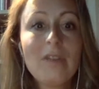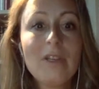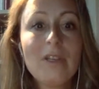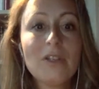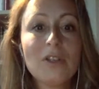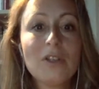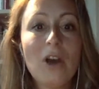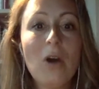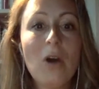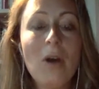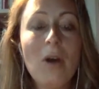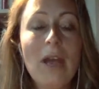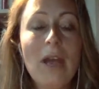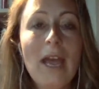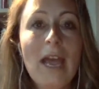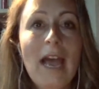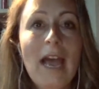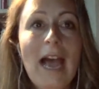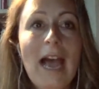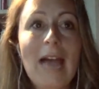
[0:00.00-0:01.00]
So
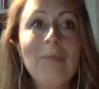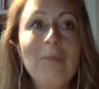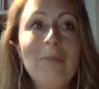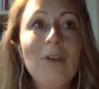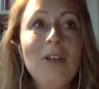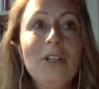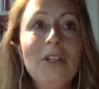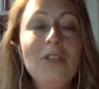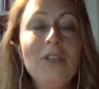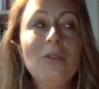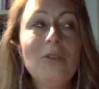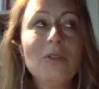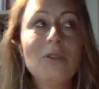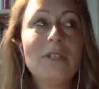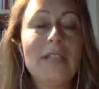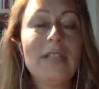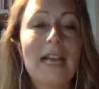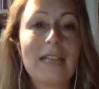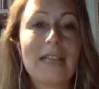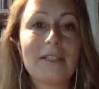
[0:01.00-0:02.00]
I'm going to use
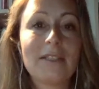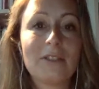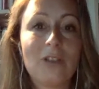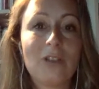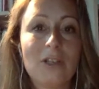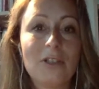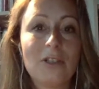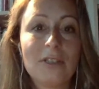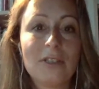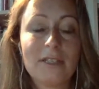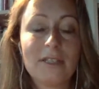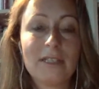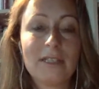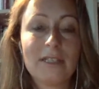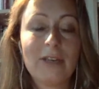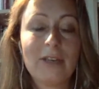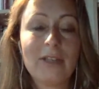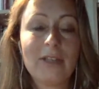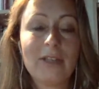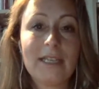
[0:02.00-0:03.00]
the Access Consciousness
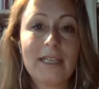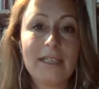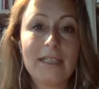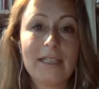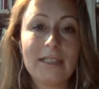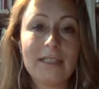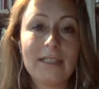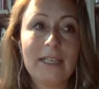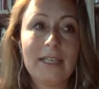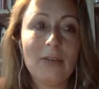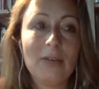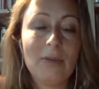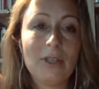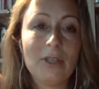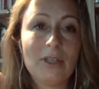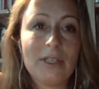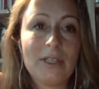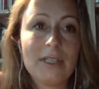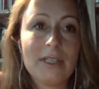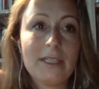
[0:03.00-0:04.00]
Clearing sentence here,
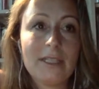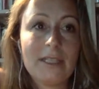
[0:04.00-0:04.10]
which is,